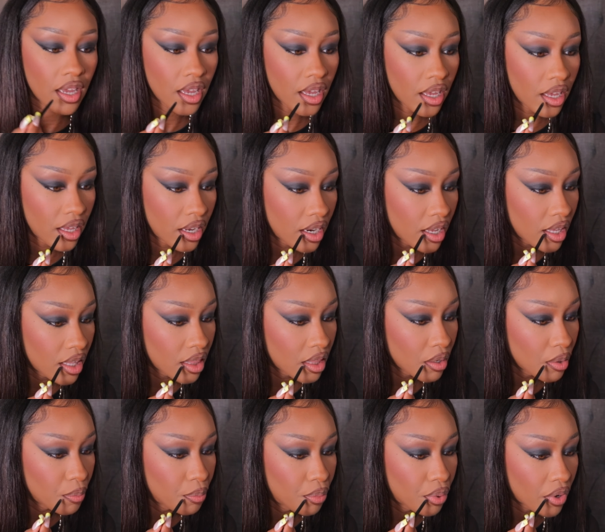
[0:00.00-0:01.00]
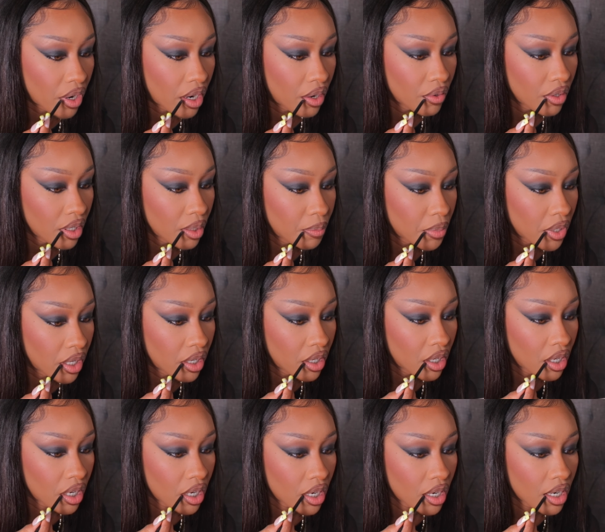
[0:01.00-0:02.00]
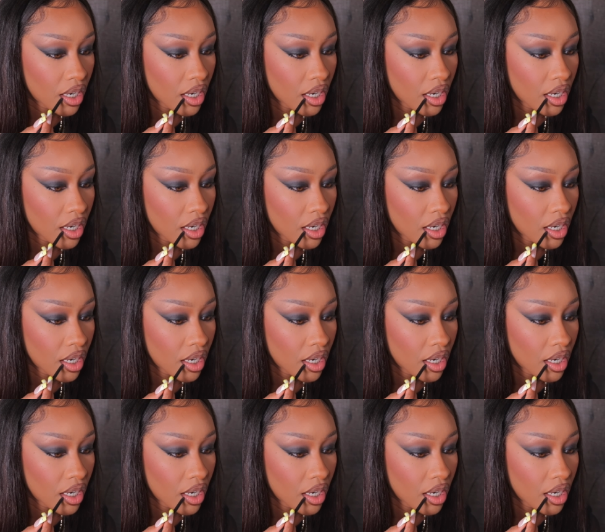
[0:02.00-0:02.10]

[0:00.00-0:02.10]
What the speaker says: and the brown lip liner.